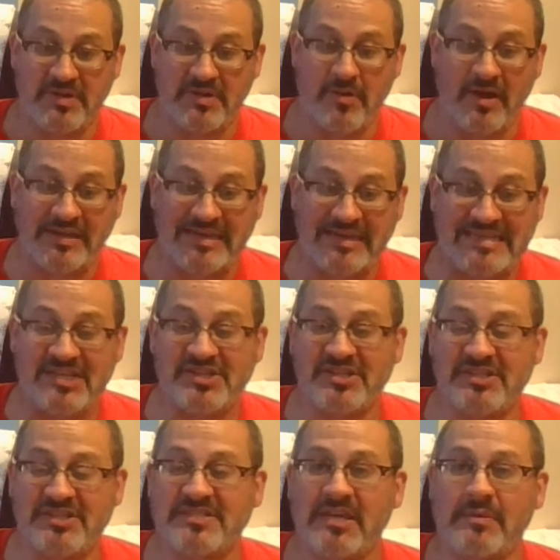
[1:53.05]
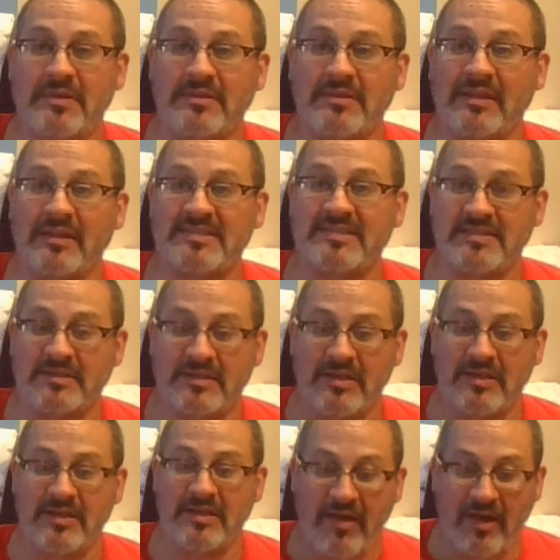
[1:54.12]
Peabody teaches Timmy the lesson
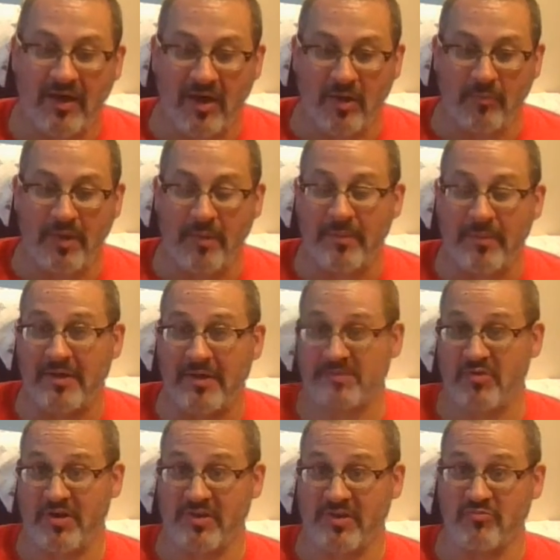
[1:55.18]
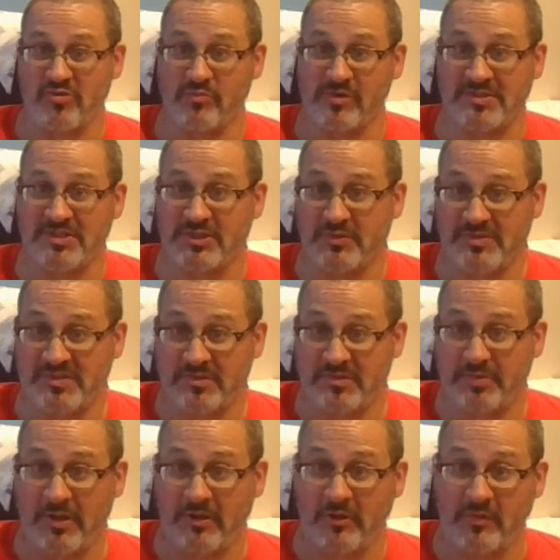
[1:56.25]
about spreading rumors. He uses the
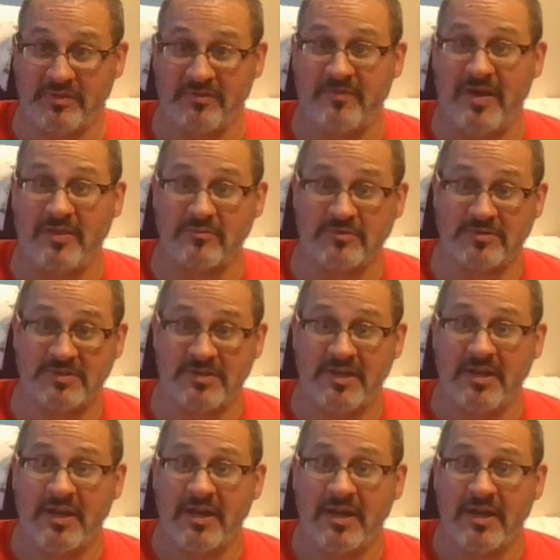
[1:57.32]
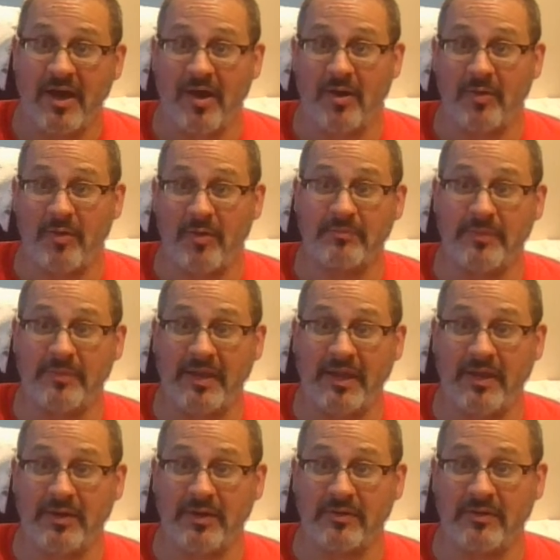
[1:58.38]
pillow and the feathers,
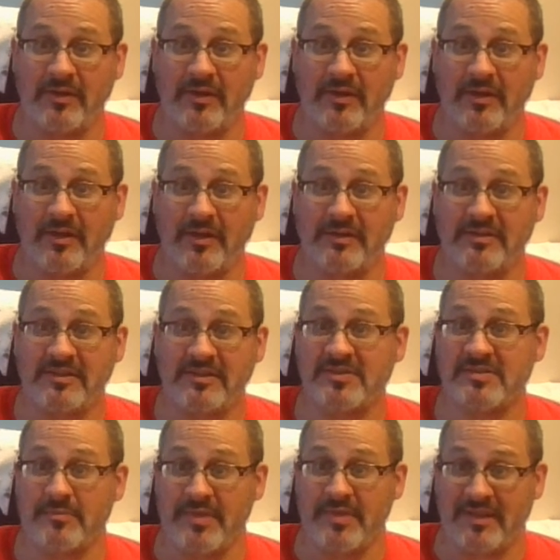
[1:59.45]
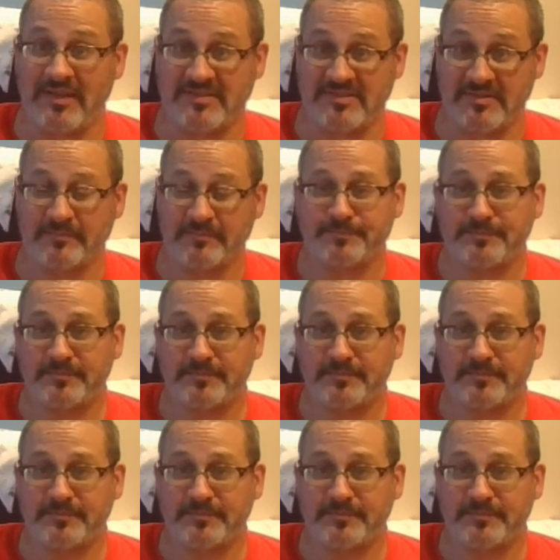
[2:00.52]
and he teaches him that lesson.